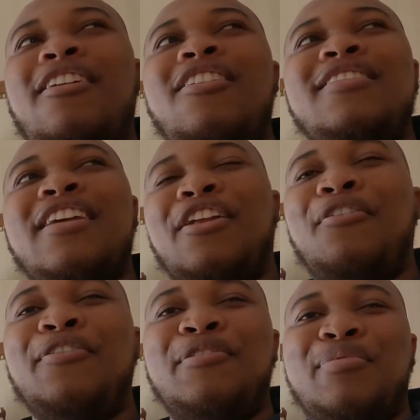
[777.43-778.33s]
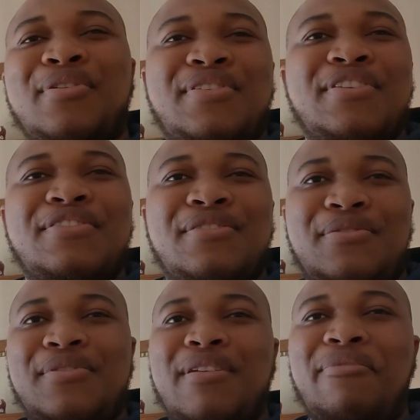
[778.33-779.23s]
asking an older person to
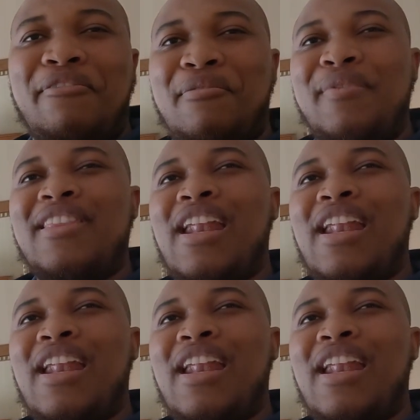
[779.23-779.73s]
do something for me